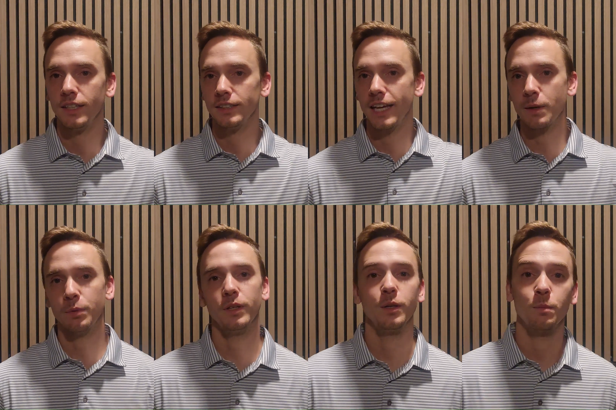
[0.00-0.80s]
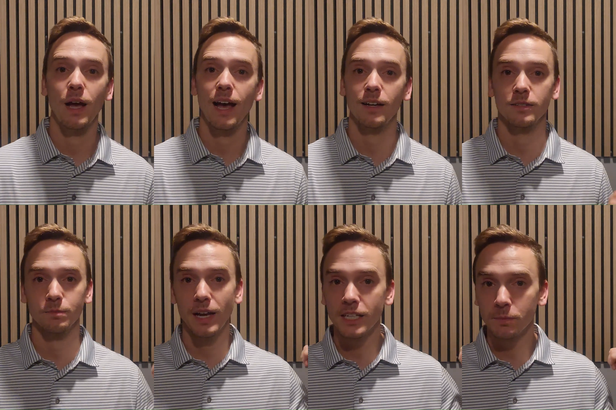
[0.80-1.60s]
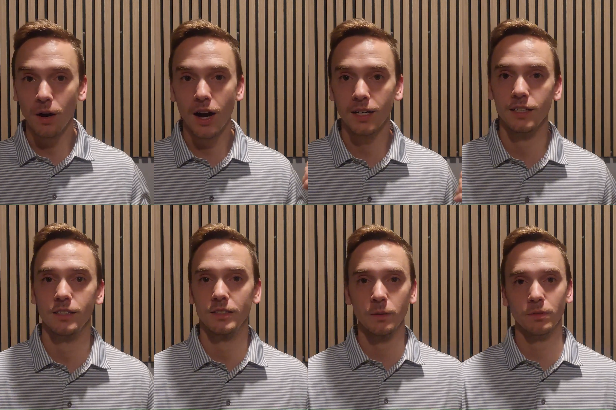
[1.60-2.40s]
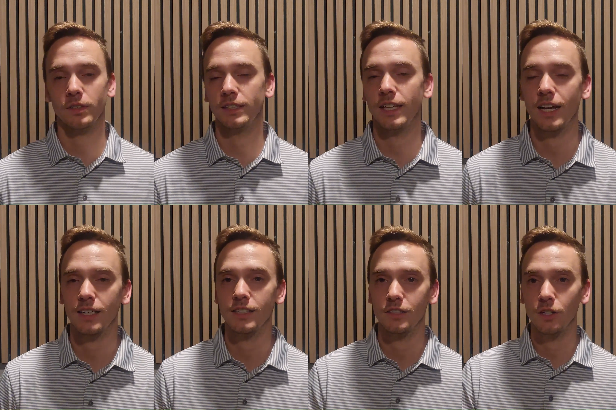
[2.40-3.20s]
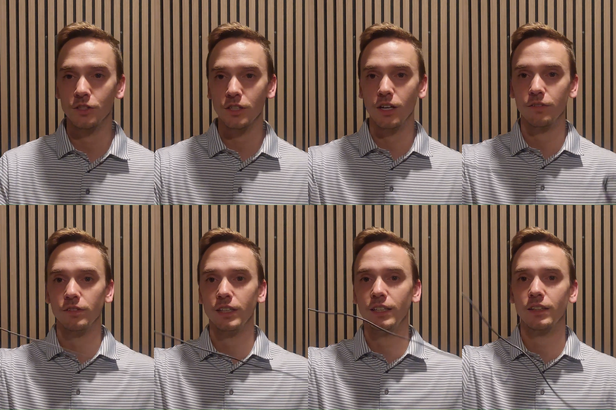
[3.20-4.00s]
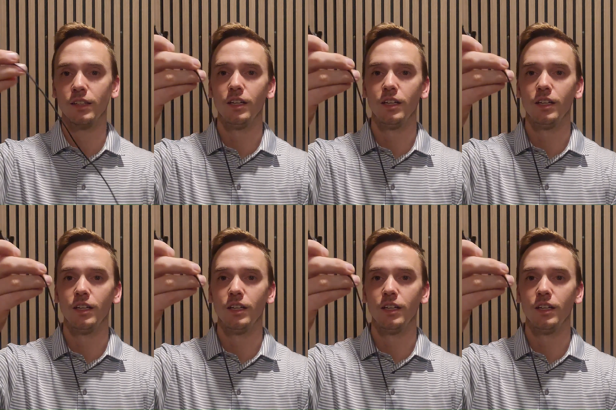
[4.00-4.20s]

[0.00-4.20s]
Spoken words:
they can put it in their back pants pocket, something like that, because there's enough length